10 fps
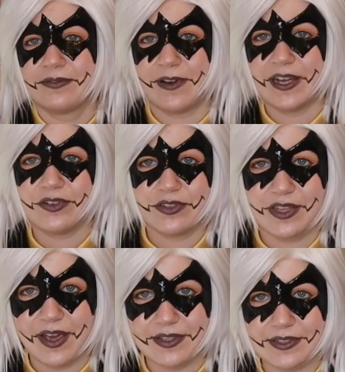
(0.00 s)
Final
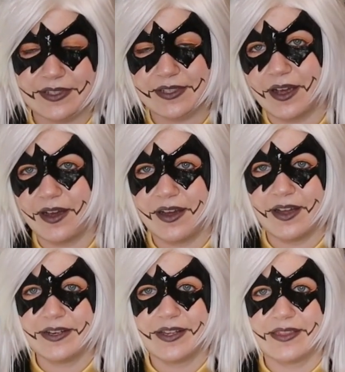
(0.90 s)
thoughts
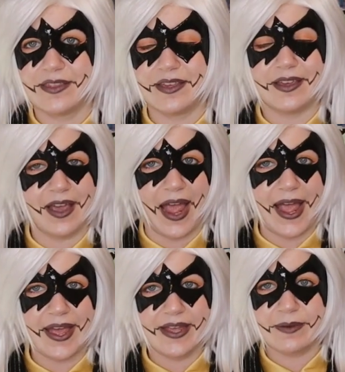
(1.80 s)
on the
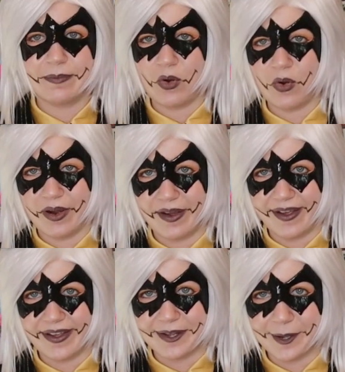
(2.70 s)
Egg
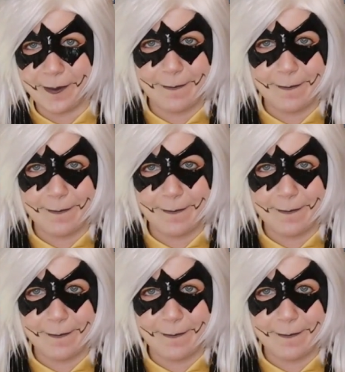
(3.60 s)
Boi.